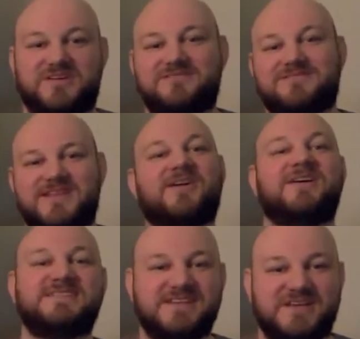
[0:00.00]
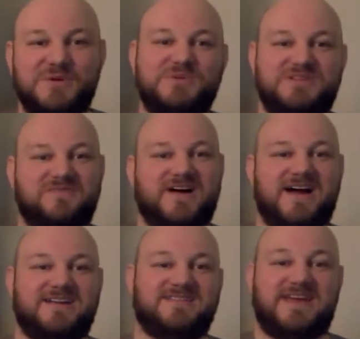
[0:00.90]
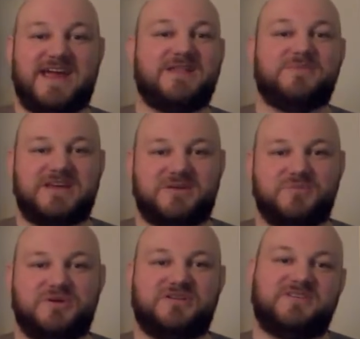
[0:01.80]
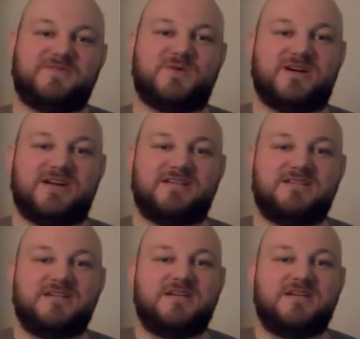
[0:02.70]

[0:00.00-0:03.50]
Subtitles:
but there is a huge divide in the anime community for it.